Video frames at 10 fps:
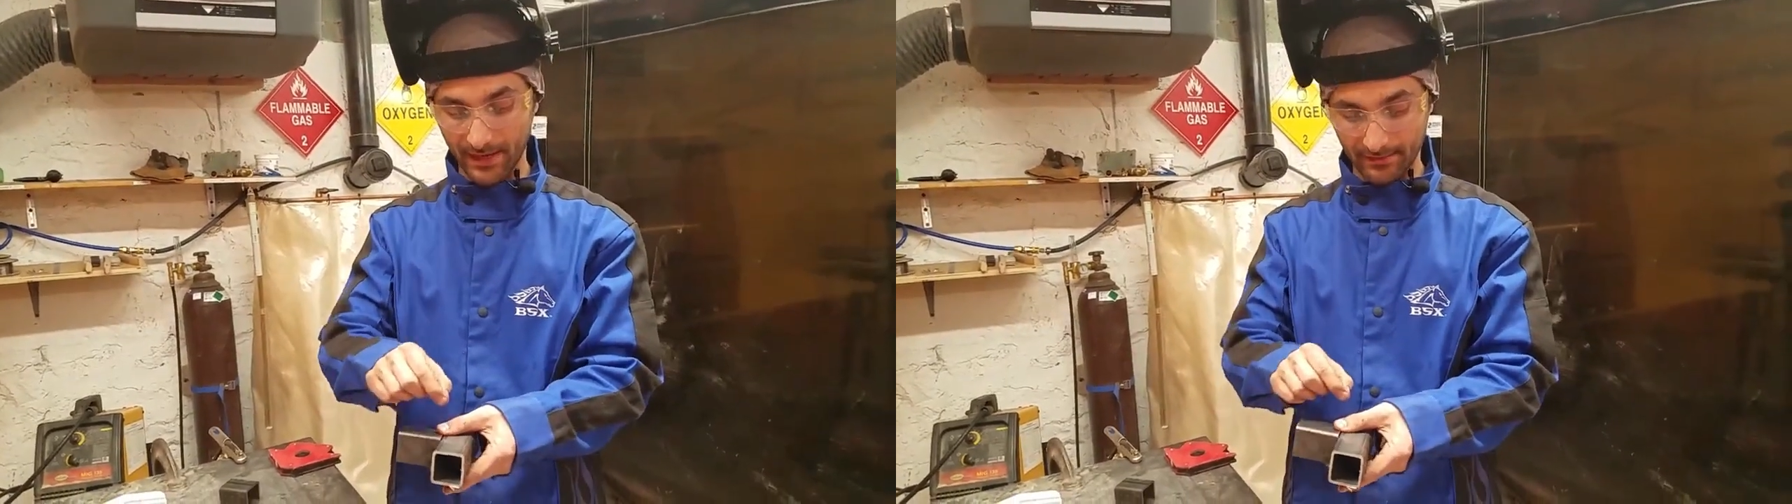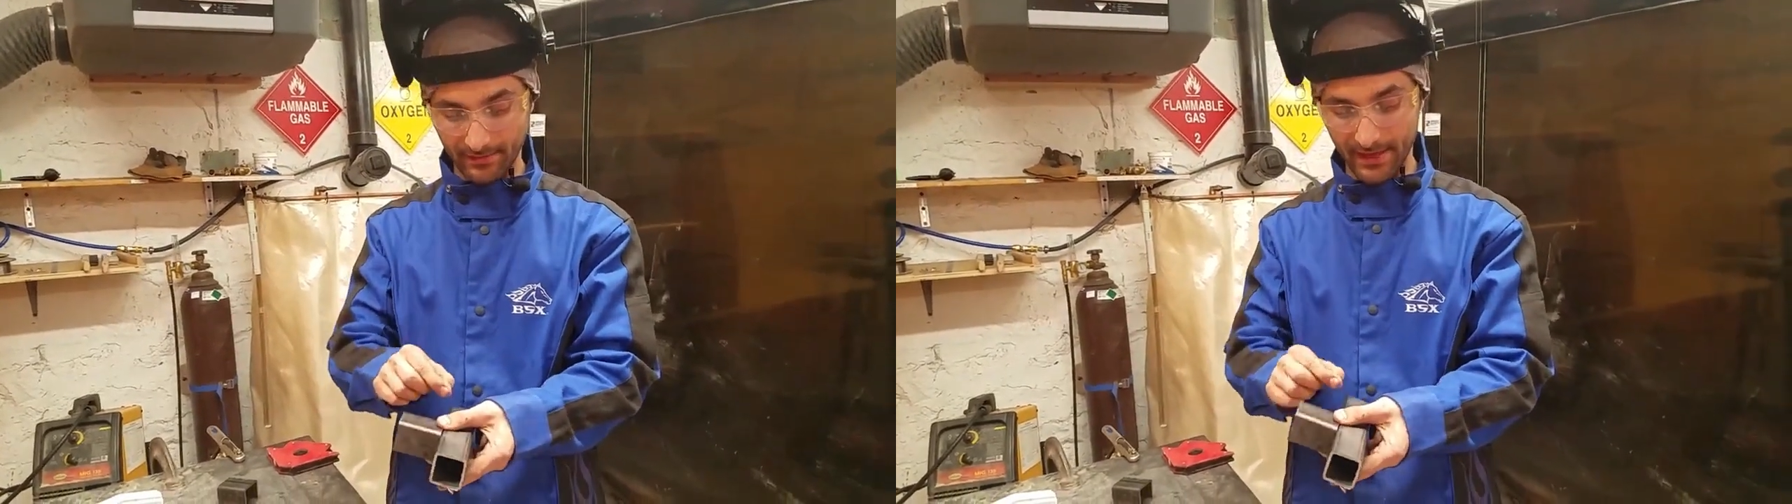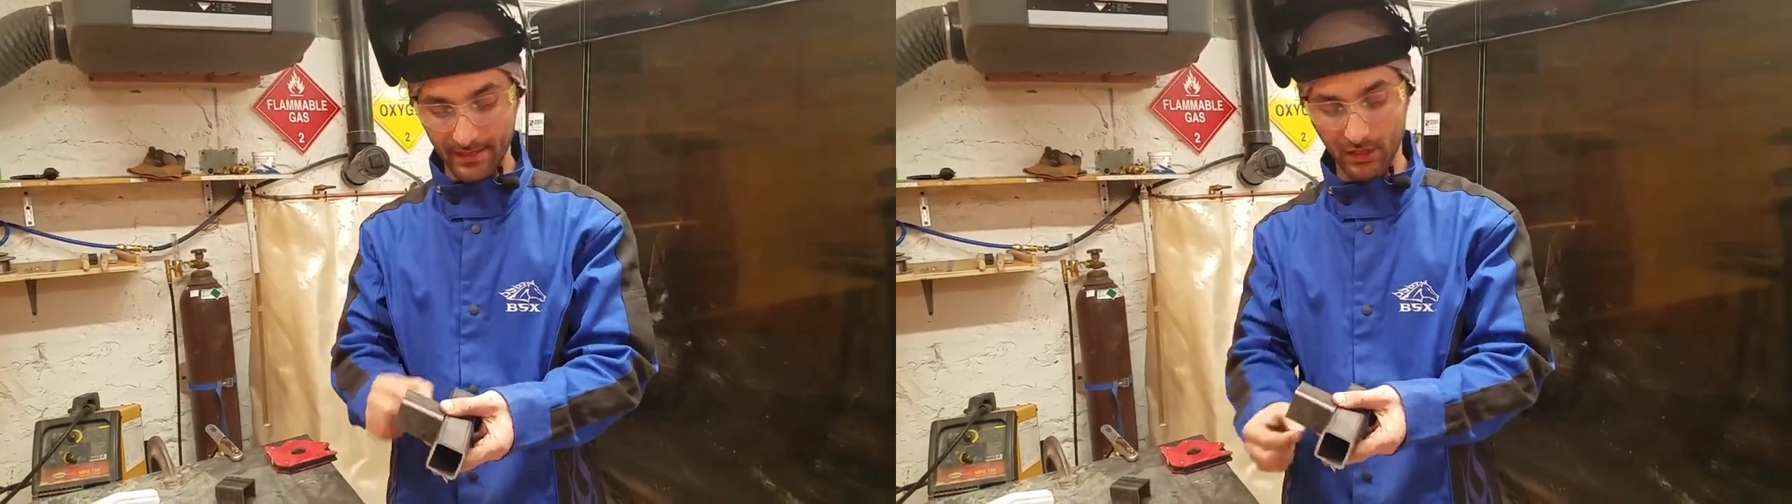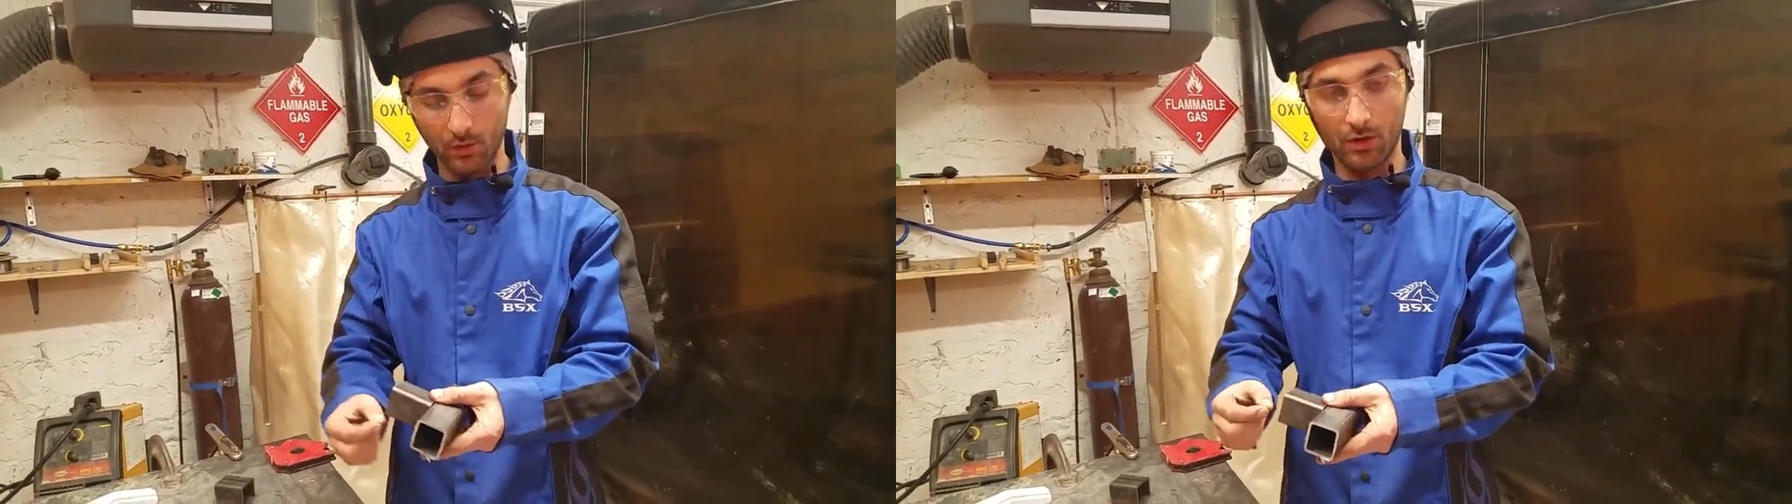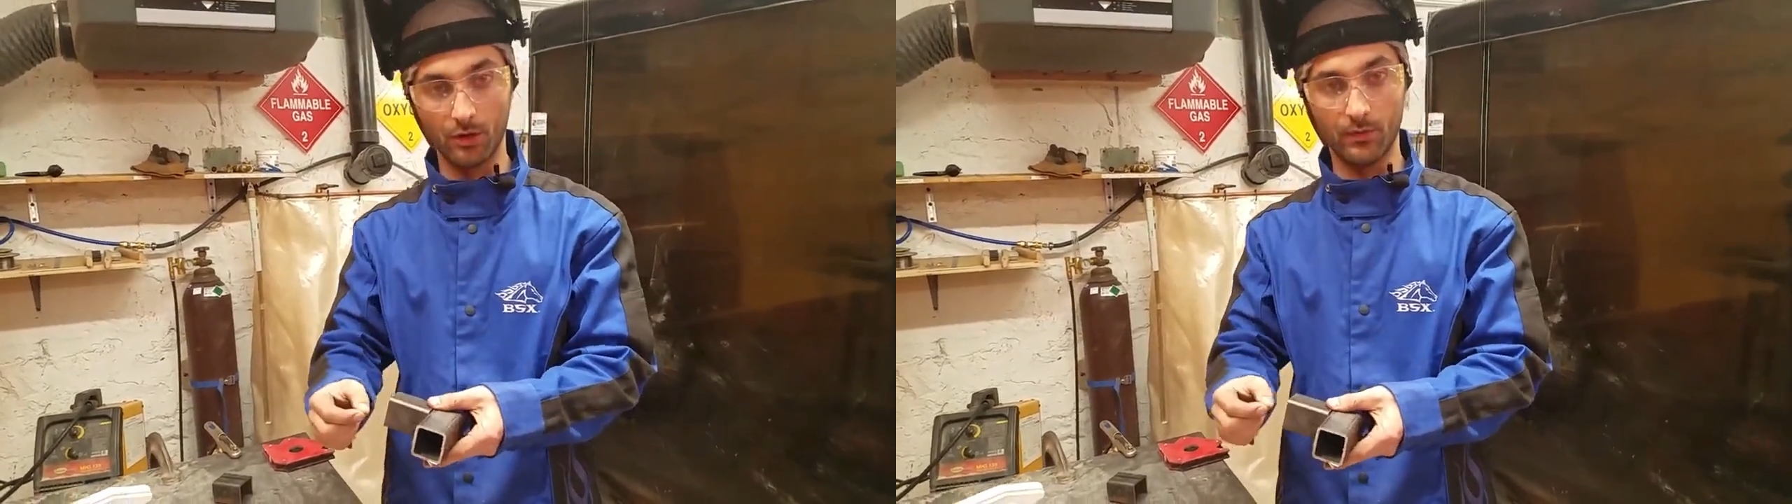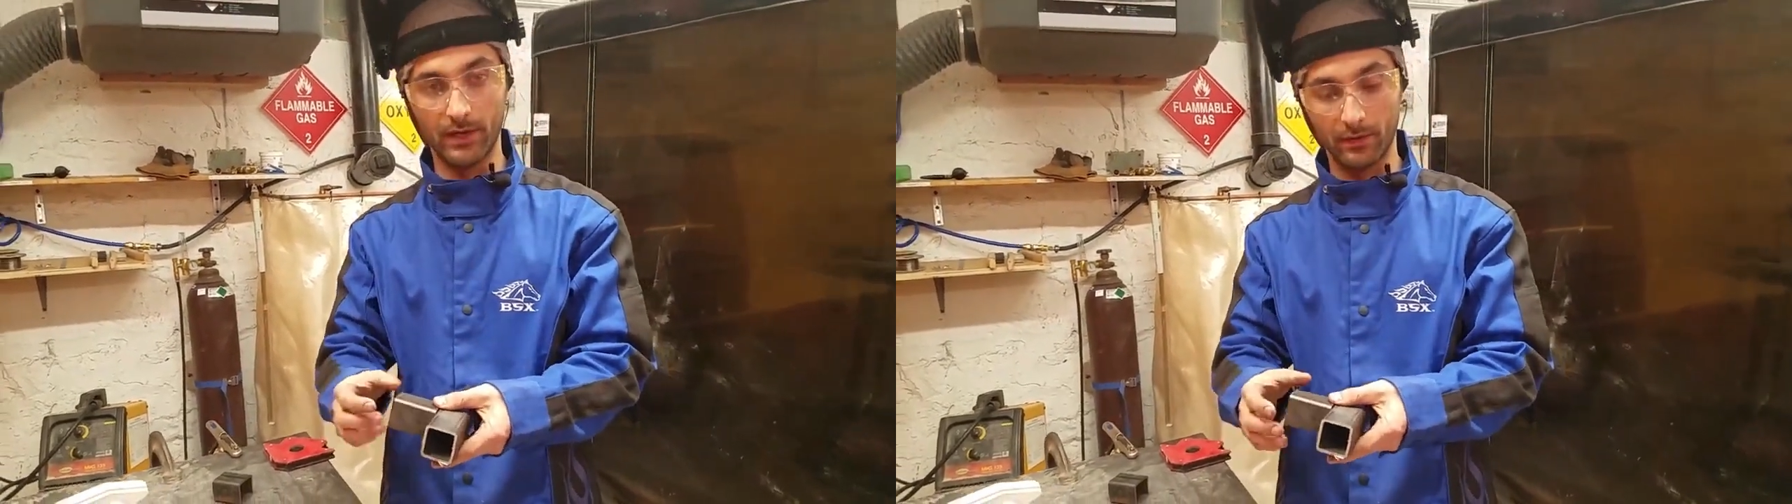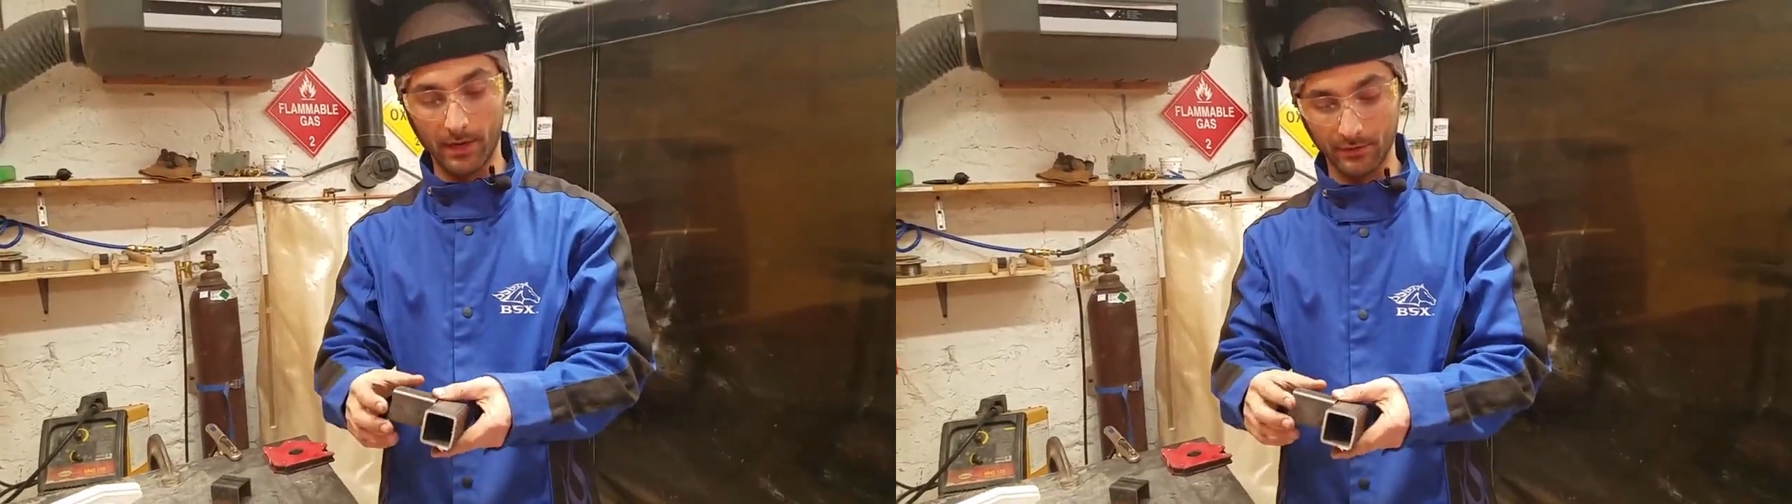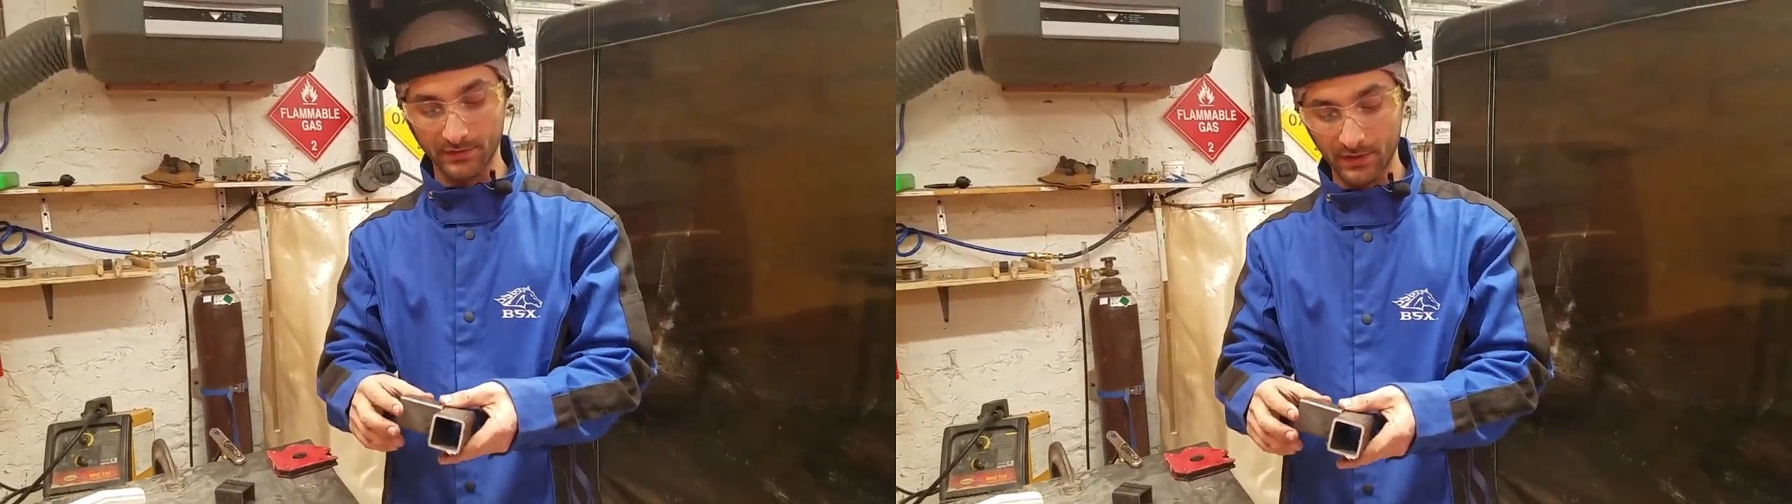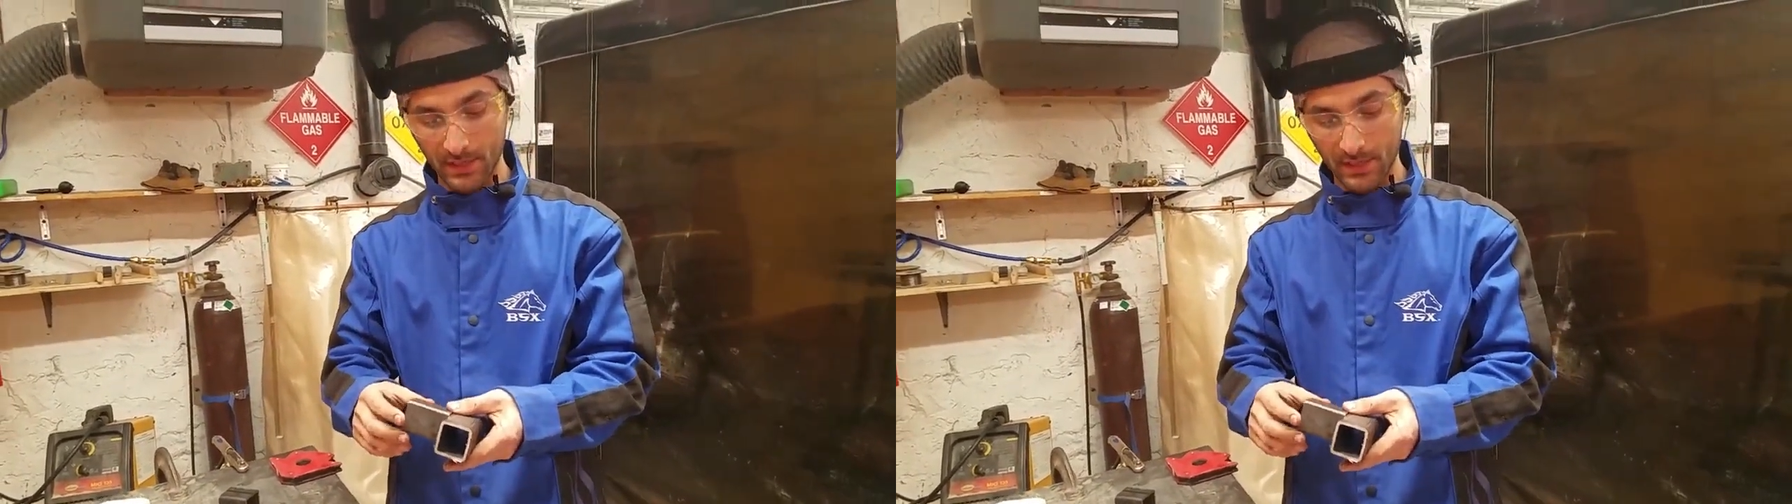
and then go all the way around.